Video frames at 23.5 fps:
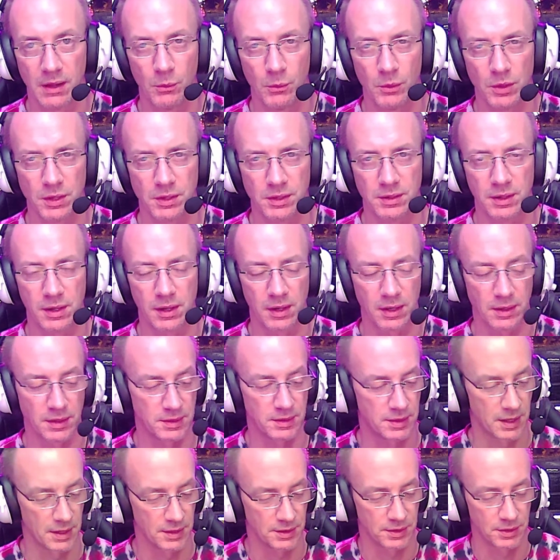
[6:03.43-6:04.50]
wanted to kind of
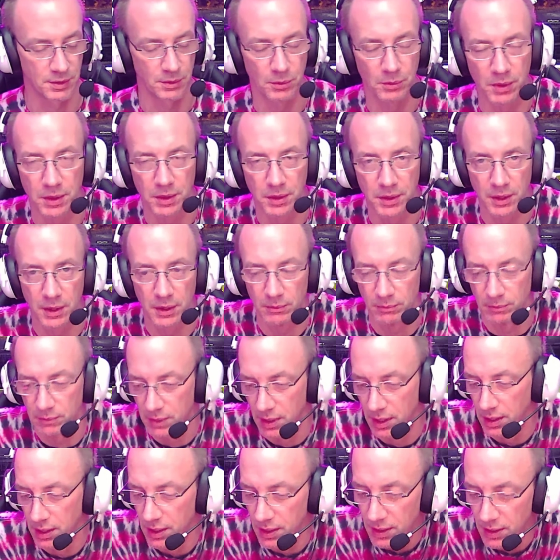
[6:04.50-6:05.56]
test it with
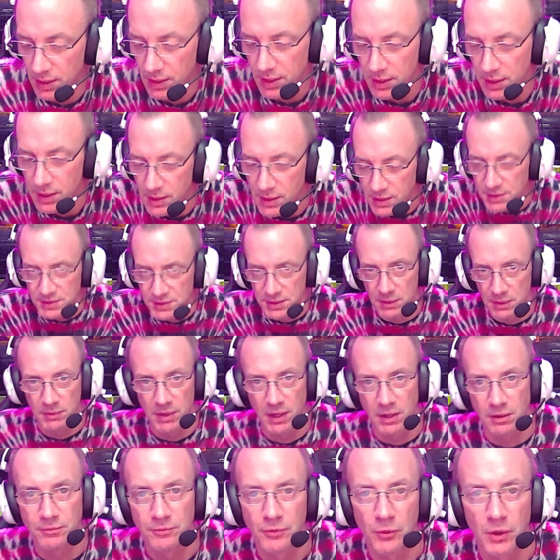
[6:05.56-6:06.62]
something
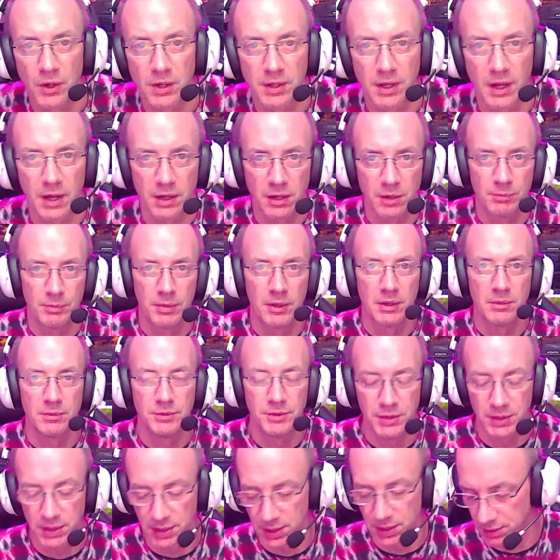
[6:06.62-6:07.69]
like Fortnite or
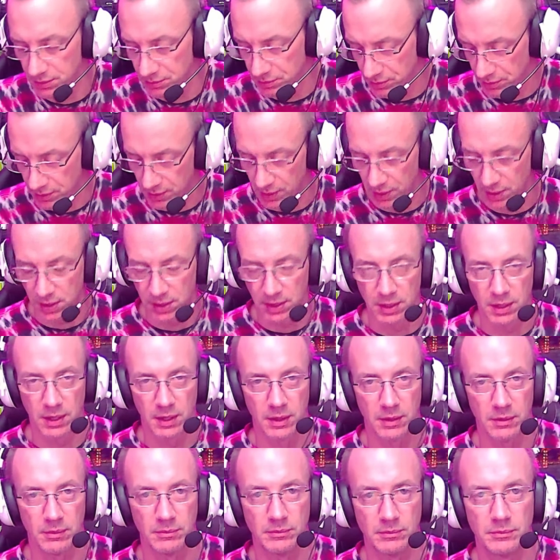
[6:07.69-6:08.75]
PUBG, where I could
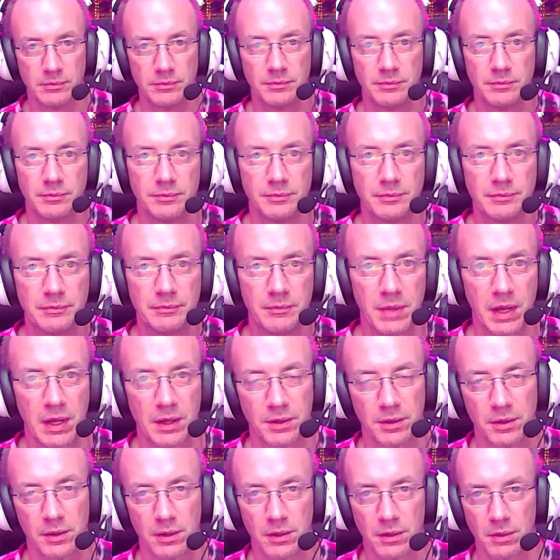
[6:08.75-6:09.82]
be out
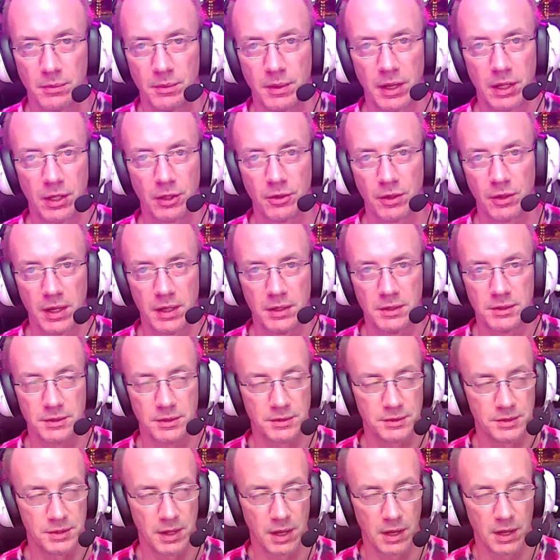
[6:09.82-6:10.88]
there on the battleground and
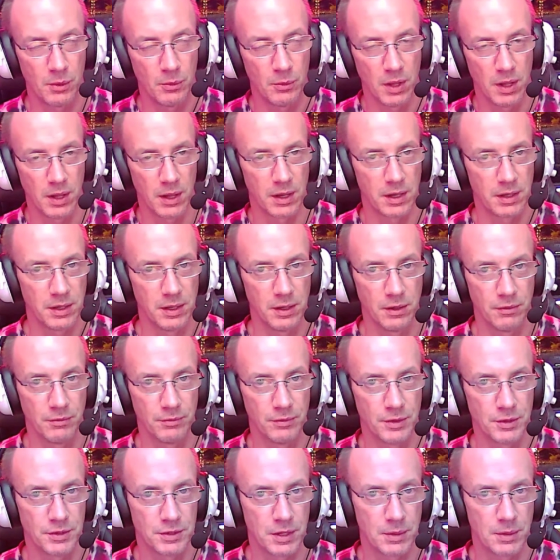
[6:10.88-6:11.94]
see how well I could hear
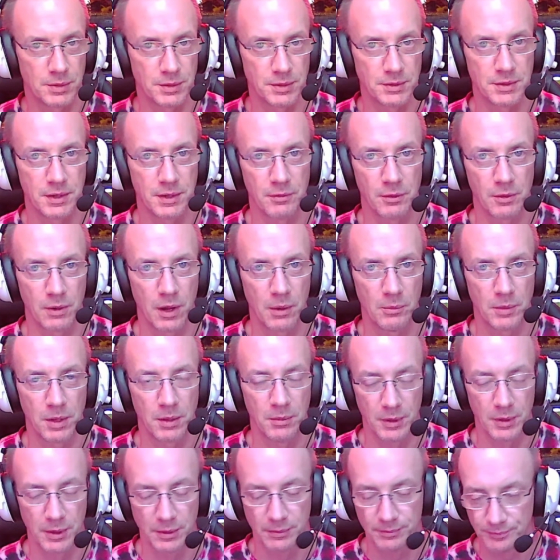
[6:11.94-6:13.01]
footsteps and stuff around me.
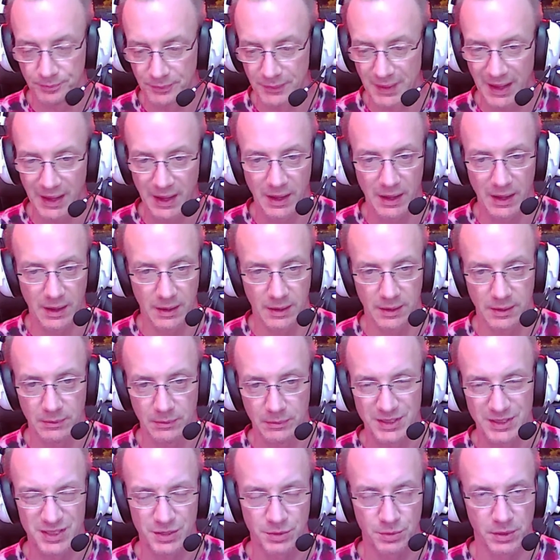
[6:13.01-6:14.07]
But
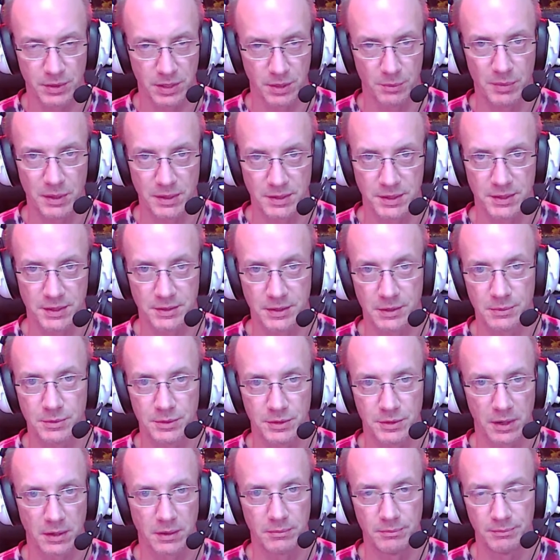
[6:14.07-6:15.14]
I just redid my system, so
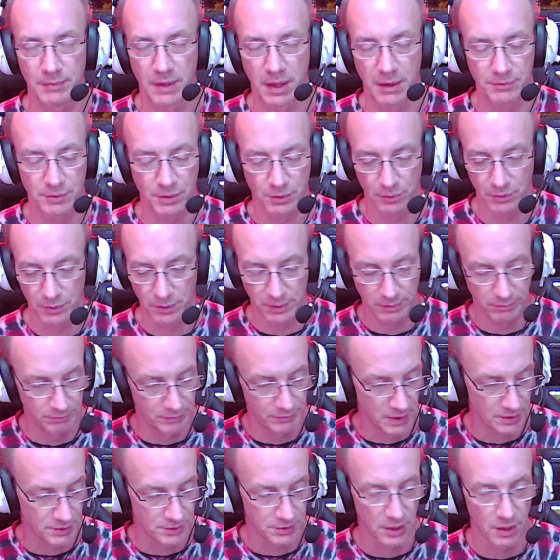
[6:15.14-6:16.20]
I can have to
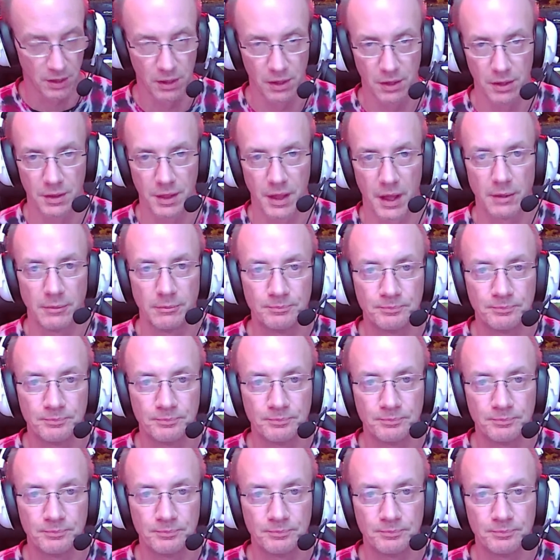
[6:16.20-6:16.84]
install all that.